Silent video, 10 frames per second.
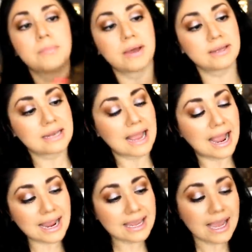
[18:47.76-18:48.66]
but
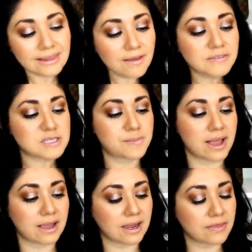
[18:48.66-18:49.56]
I, I love this
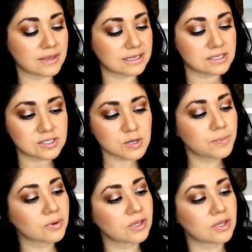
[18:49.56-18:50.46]
bag. I think it's
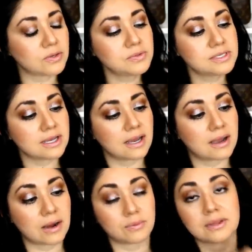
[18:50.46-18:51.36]
super cute. Uh,
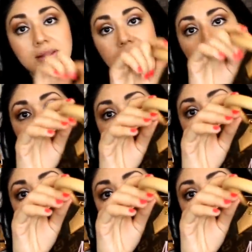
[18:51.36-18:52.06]
I really like the fact